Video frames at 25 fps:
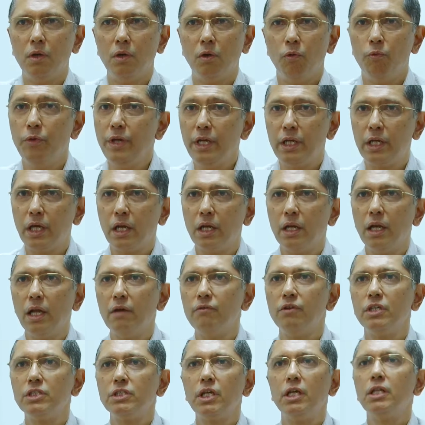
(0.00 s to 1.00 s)
We can
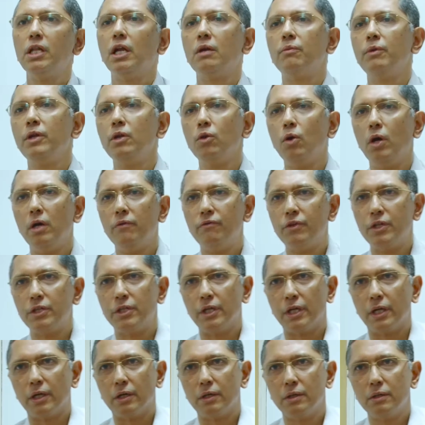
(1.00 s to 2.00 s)
never say that we know
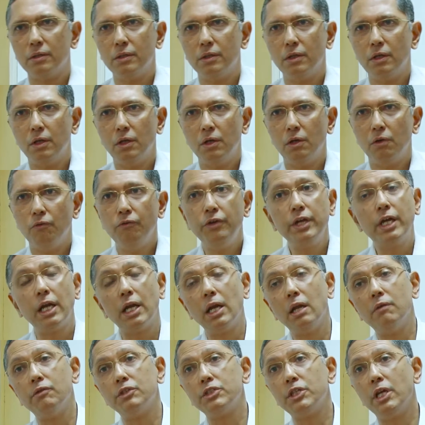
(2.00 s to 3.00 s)
everything. We can
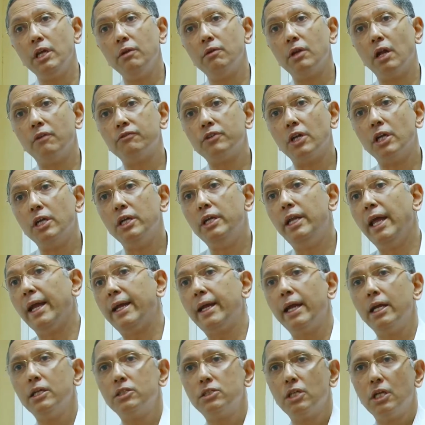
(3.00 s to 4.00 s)
never say even after
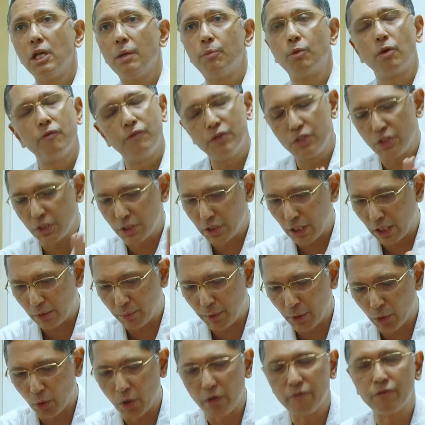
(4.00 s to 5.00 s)
decades in a profession that
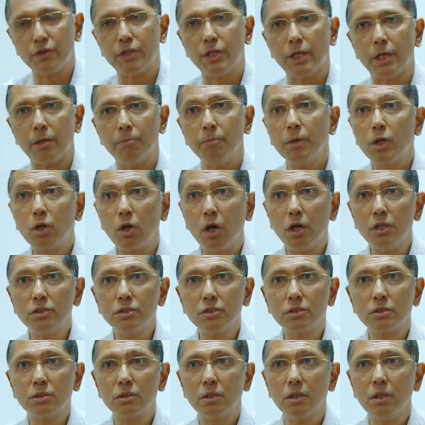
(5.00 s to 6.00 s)
we know everything,
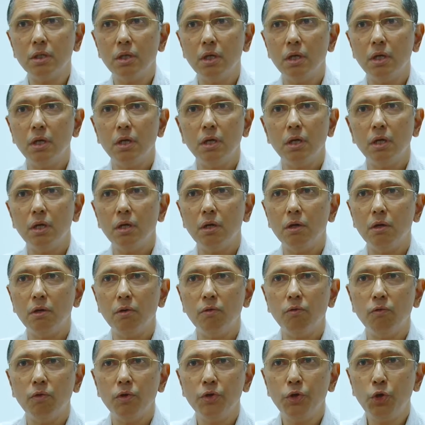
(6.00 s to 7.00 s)
because
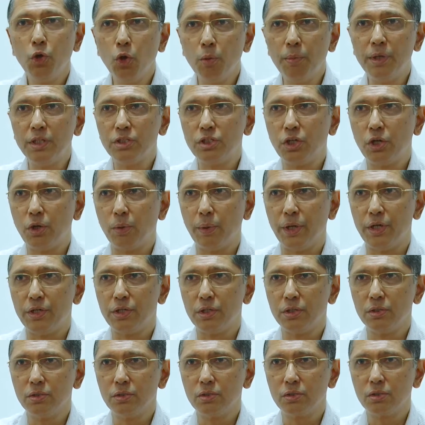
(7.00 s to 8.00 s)
human
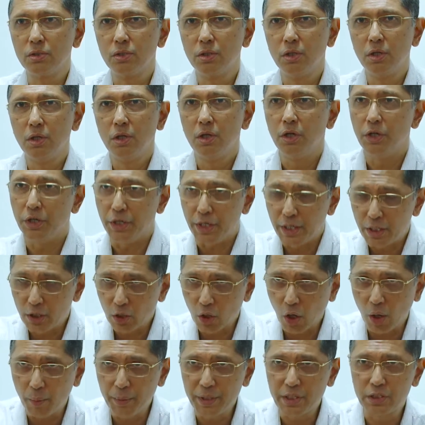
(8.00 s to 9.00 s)
situations,
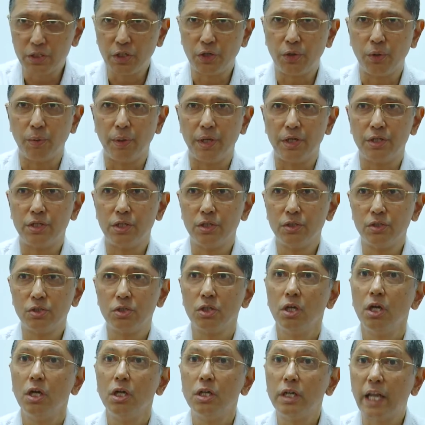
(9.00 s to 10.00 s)
economic situations,
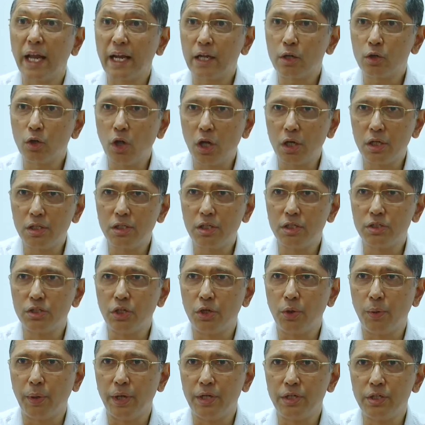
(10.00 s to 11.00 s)
technology
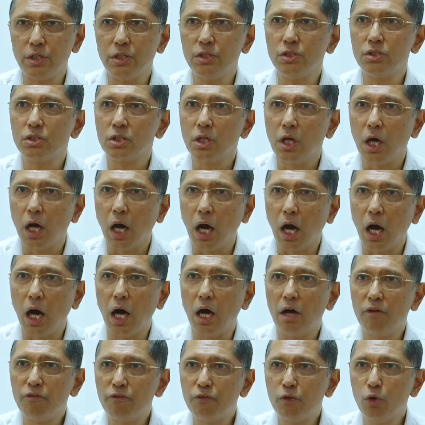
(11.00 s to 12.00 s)
situations
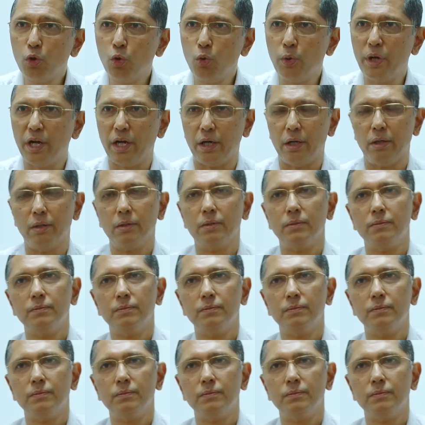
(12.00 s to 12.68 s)
are fluid.